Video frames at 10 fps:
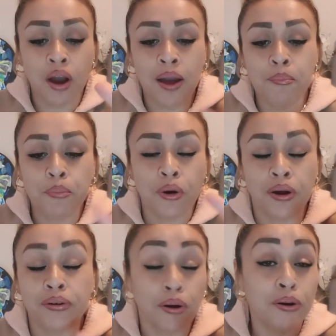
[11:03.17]
I'm
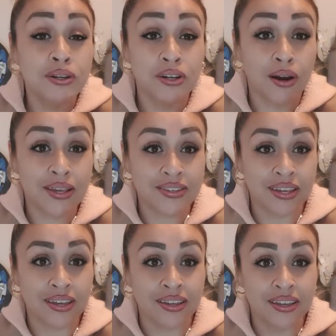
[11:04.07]

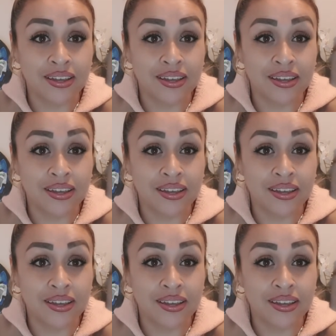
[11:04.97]
prioritizing